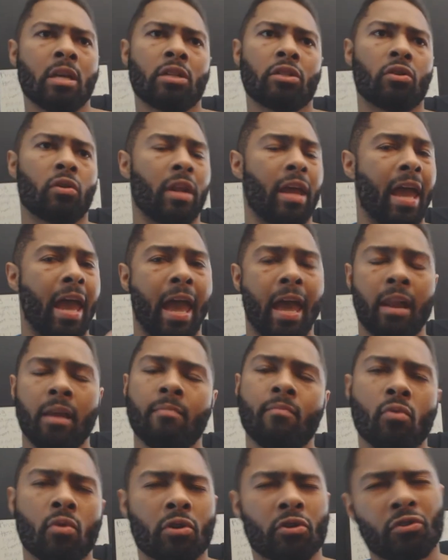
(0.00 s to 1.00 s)
So they
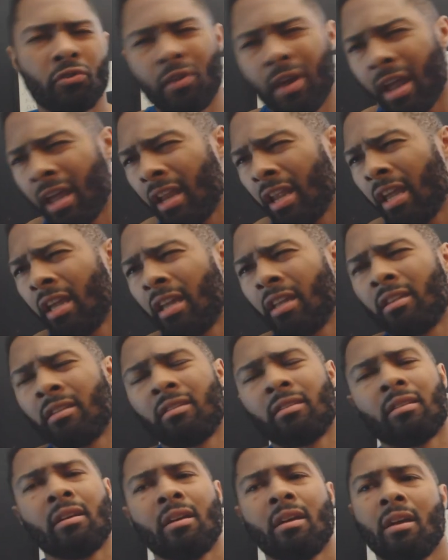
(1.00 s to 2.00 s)
added more
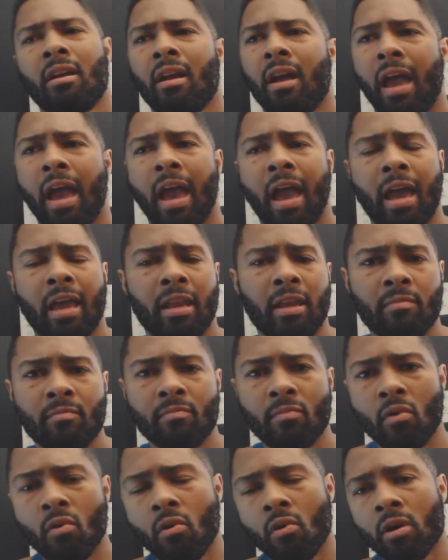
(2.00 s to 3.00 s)
trainings, added
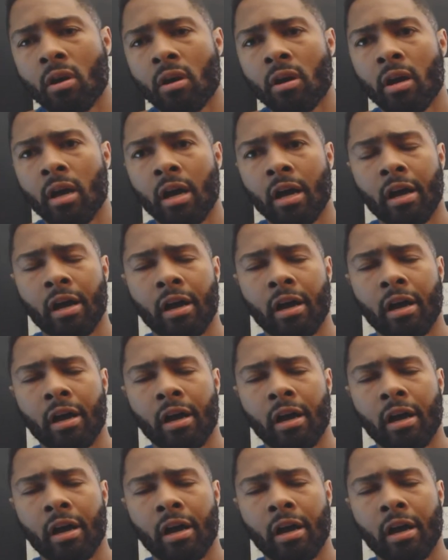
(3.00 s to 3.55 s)
more